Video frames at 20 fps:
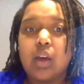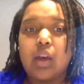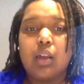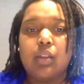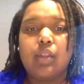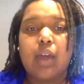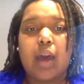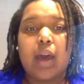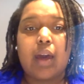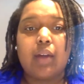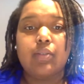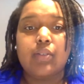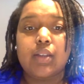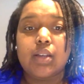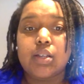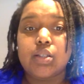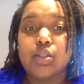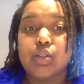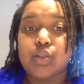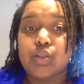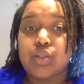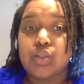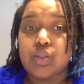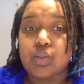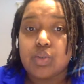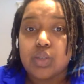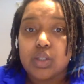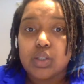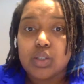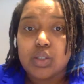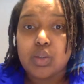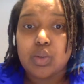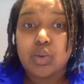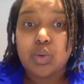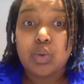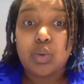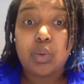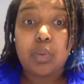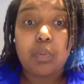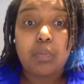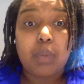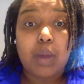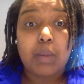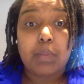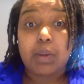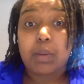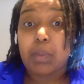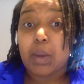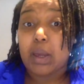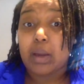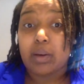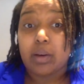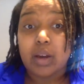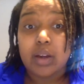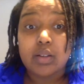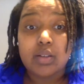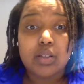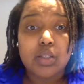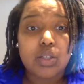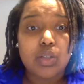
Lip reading: that these are students who may be parents,